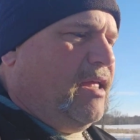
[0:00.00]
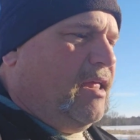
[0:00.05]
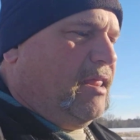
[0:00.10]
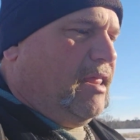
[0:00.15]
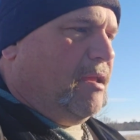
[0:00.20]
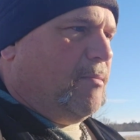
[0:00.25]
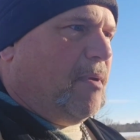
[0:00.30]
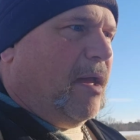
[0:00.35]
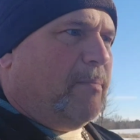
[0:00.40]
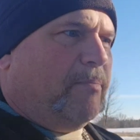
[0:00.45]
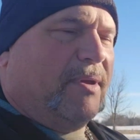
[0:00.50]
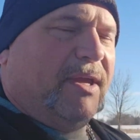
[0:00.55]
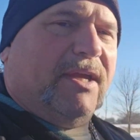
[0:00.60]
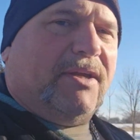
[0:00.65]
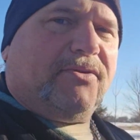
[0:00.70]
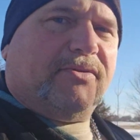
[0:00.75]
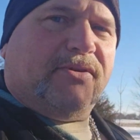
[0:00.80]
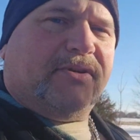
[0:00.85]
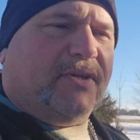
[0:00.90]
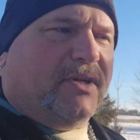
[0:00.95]
They might be
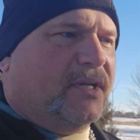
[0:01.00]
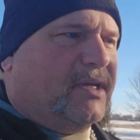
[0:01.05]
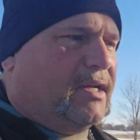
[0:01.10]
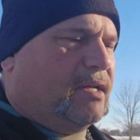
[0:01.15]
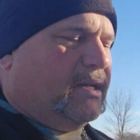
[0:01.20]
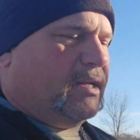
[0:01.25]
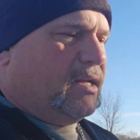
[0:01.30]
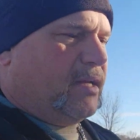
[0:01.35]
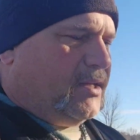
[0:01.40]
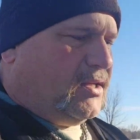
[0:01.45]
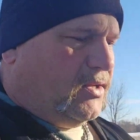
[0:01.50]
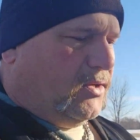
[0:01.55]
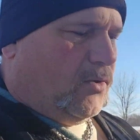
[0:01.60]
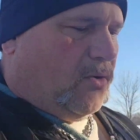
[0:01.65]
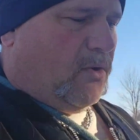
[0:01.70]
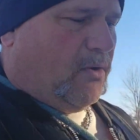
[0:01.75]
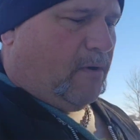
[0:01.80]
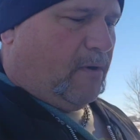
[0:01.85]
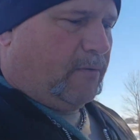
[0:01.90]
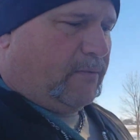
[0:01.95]
interested in this.
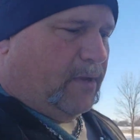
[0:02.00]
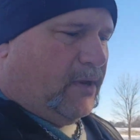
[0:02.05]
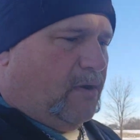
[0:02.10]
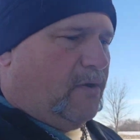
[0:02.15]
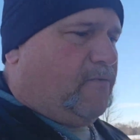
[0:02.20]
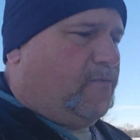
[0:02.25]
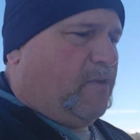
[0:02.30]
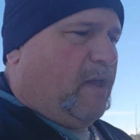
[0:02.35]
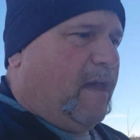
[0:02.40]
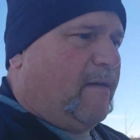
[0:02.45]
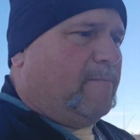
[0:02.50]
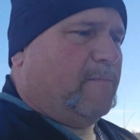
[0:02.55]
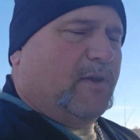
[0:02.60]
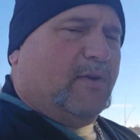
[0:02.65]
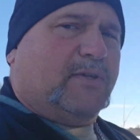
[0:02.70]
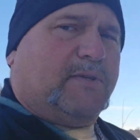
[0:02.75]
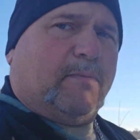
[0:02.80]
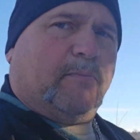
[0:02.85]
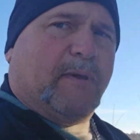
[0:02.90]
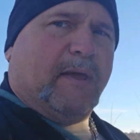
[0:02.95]
Or, you know, if you have
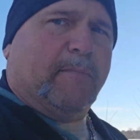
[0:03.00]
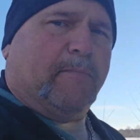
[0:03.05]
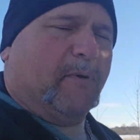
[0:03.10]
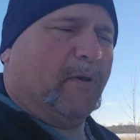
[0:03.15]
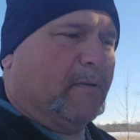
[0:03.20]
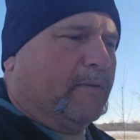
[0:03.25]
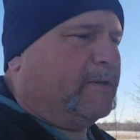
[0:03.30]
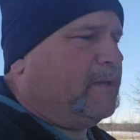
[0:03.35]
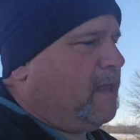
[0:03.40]
music people,